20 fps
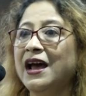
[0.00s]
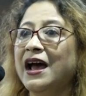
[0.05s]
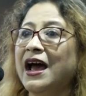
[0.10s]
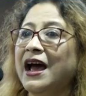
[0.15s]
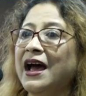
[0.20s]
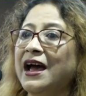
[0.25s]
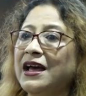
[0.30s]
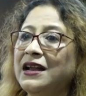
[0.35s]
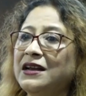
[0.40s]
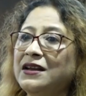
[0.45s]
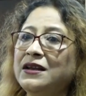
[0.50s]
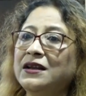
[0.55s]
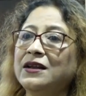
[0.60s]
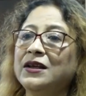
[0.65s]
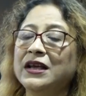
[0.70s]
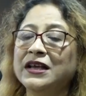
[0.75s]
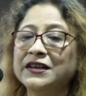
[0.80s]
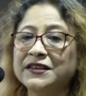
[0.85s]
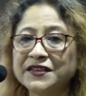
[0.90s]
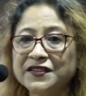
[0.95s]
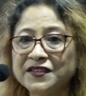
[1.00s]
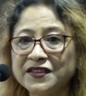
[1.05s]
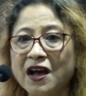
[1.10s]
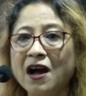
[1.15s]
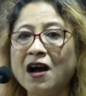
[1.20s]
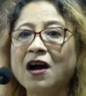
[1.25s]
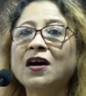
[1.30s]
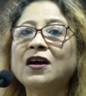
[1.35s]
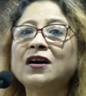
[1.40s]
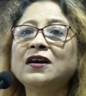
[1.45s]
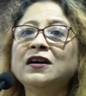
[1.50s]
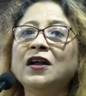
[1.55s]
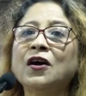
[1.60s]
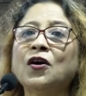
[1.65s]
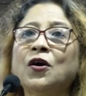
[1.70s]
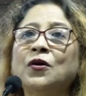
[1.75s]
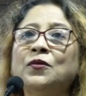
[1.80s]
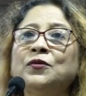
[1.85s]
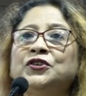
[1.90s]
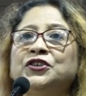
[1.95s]
and it is our
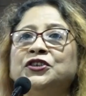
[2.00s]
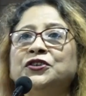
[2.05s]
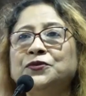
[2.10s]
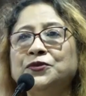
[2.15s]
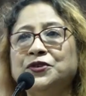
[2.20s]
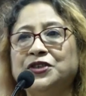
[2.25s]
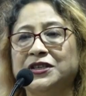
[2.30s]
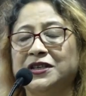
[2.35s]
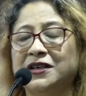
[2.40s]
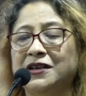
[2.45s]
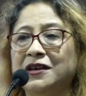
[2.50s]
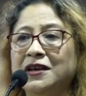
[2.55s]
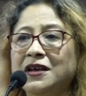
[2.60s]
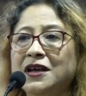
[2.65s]
now duty